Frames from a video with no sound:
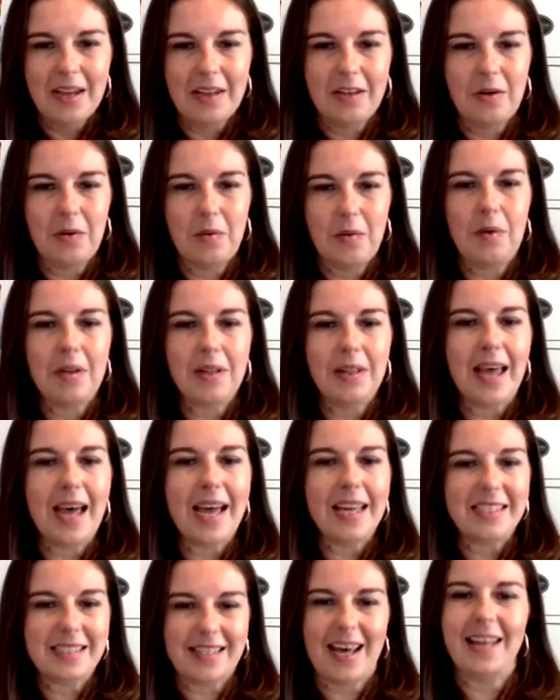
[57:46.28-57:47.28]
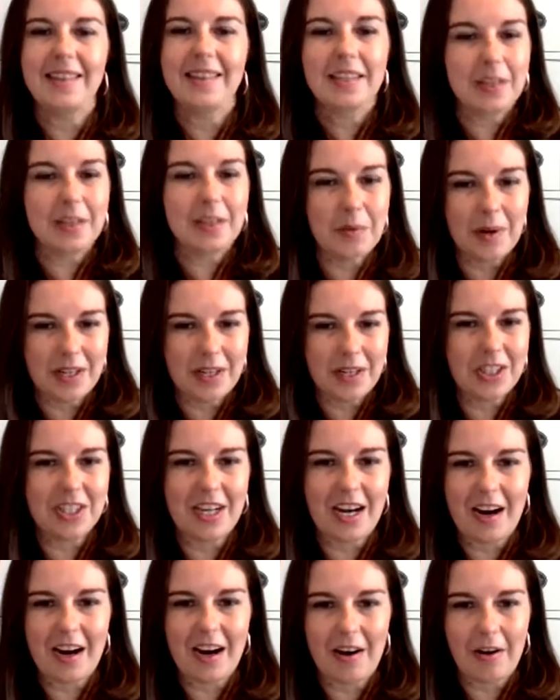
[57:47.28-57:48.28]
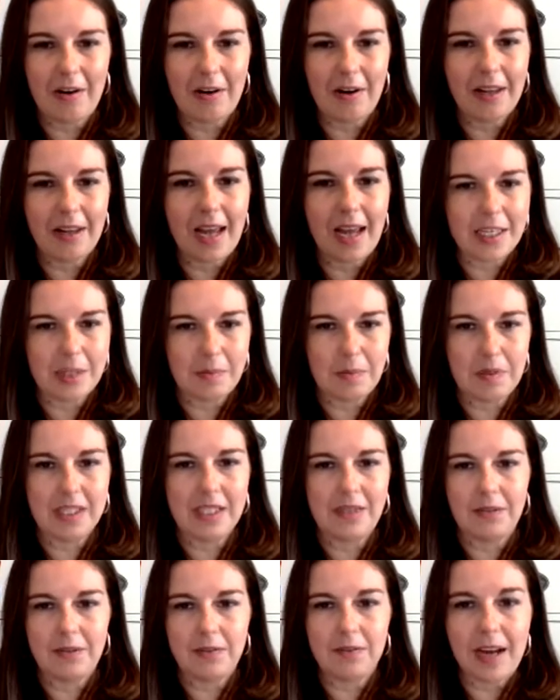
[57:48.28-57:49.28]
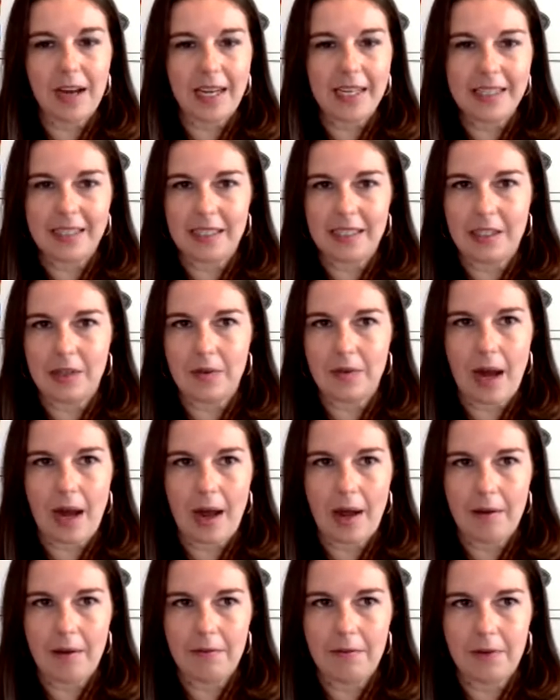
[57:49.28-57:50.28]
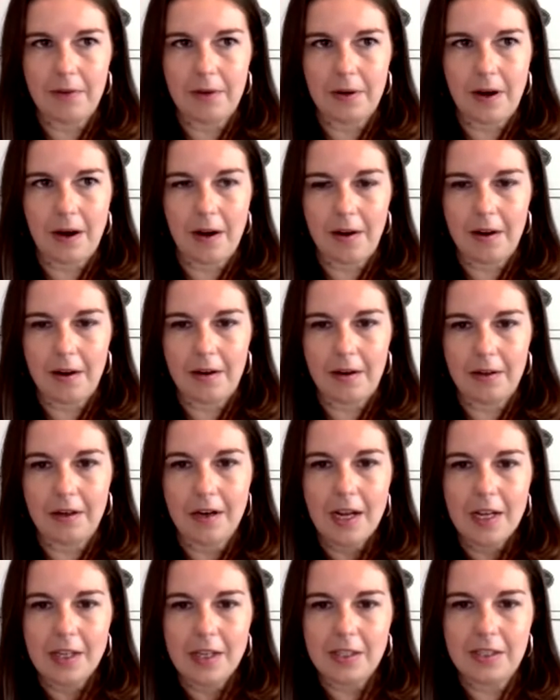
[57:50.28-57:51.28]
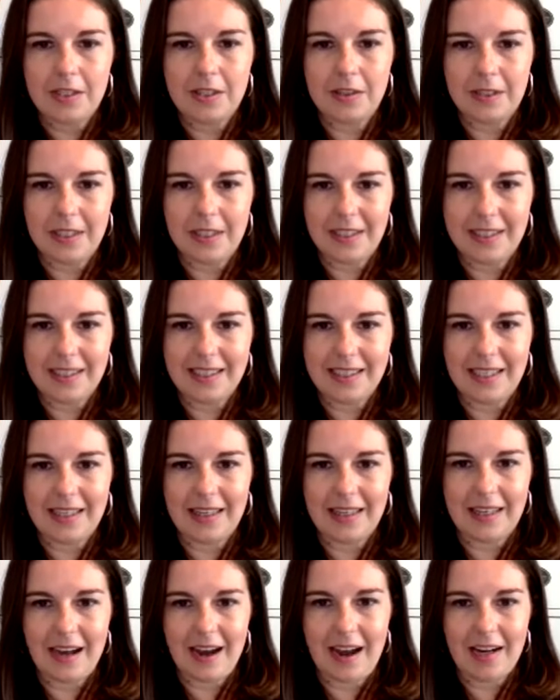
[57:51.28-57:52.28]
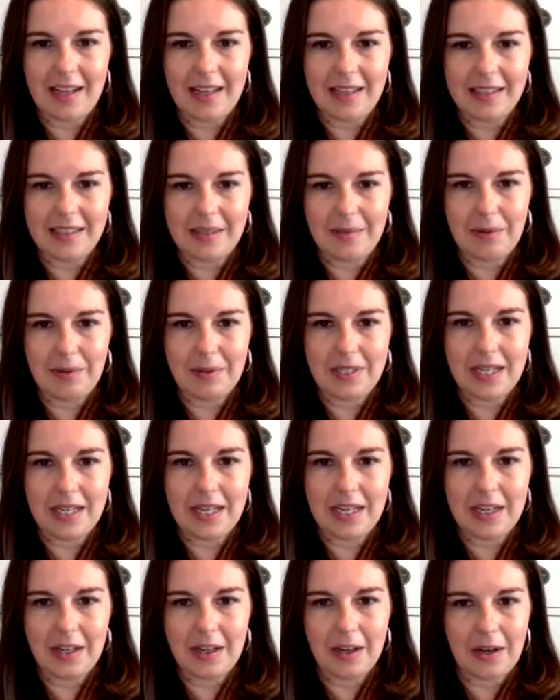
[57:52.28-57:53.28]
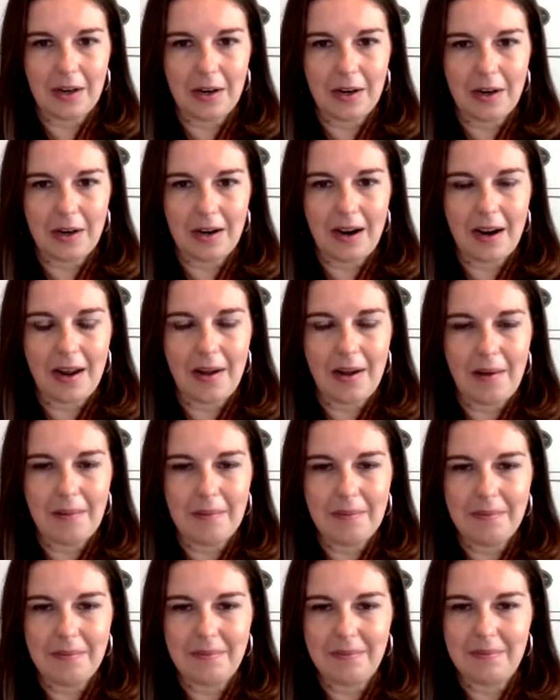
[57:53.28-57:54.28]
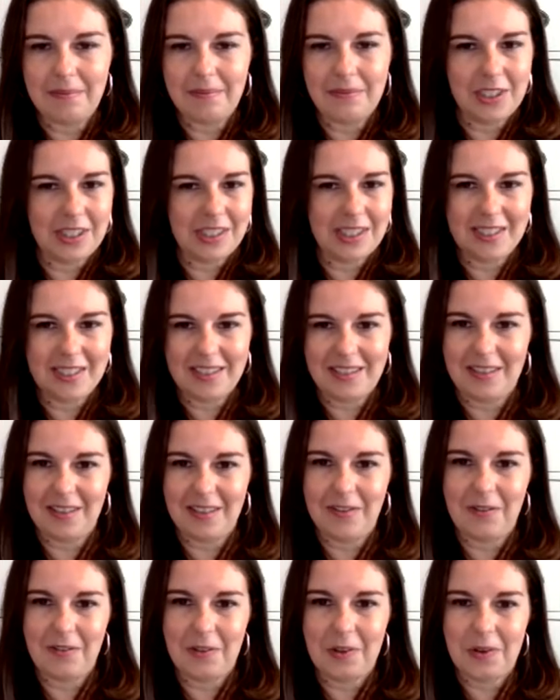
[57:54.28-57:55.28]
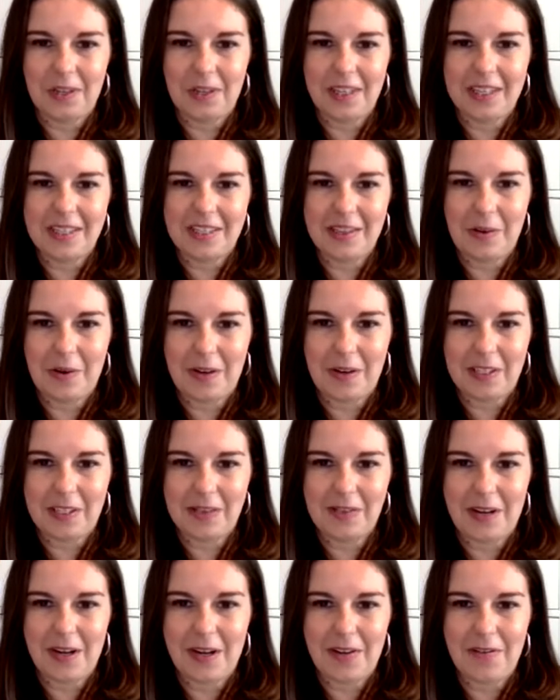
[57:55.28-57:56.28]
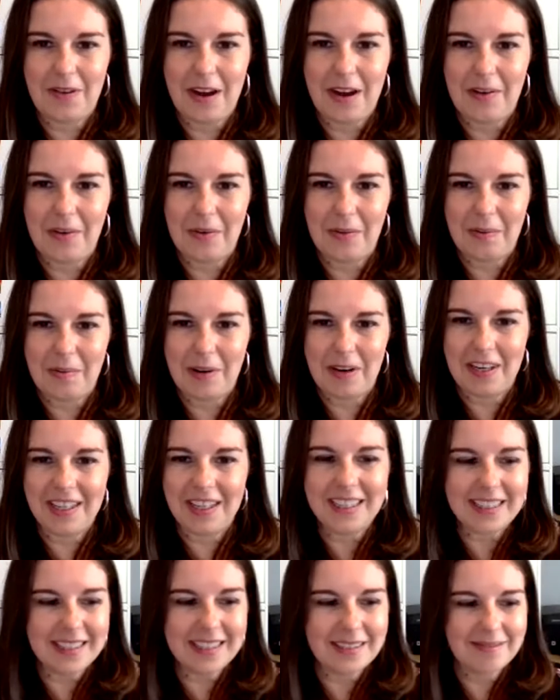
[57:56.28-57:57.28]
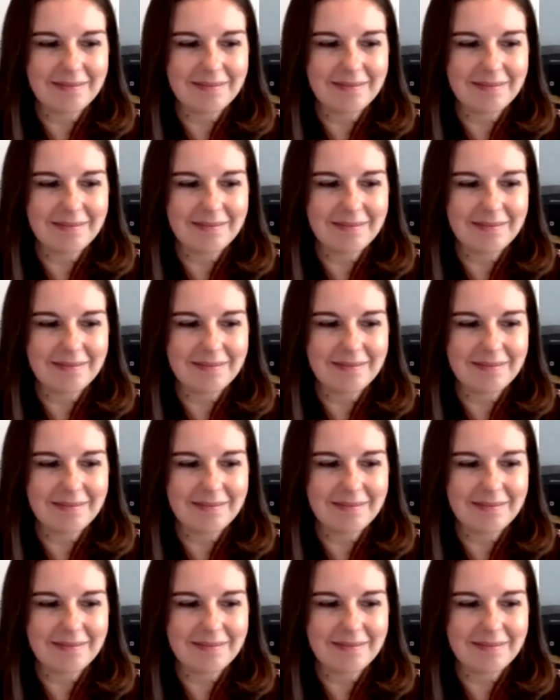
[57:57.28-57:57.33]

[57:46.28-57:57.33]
you know, one last thought that you want to share or last piece of advice that you have for our students in the audience in particular. Um, just the floor is yours for any final remarks.